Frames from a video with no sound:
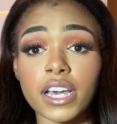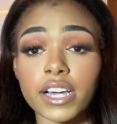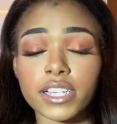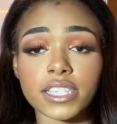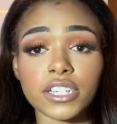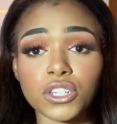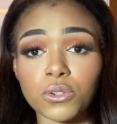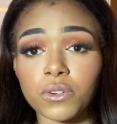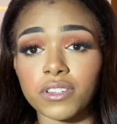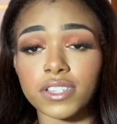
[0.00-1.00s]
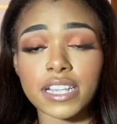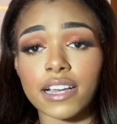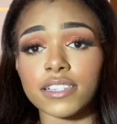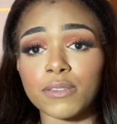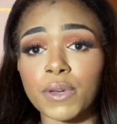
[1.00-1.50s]
essential oils to
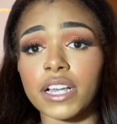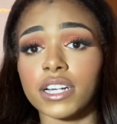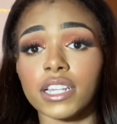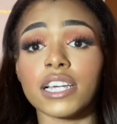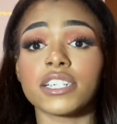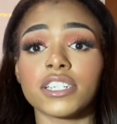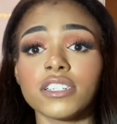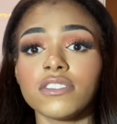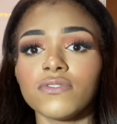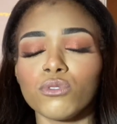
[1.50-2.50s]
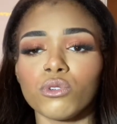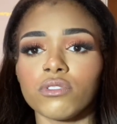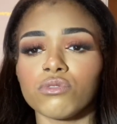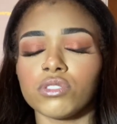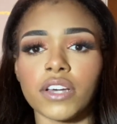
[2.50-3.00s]
add to my collection
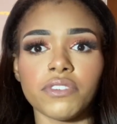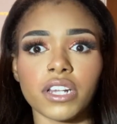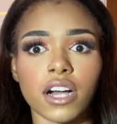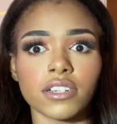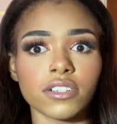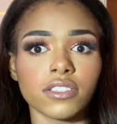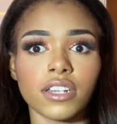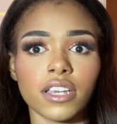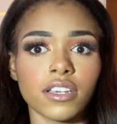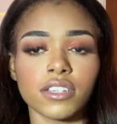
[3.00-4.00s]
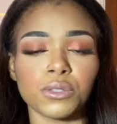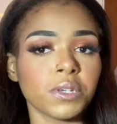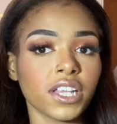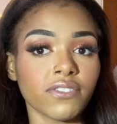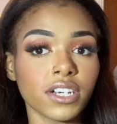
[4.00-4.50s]
for $7 today, because we
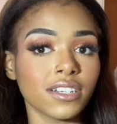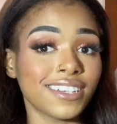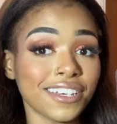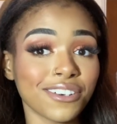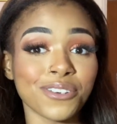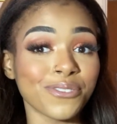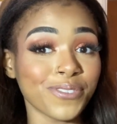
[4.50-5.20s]
love a good deal.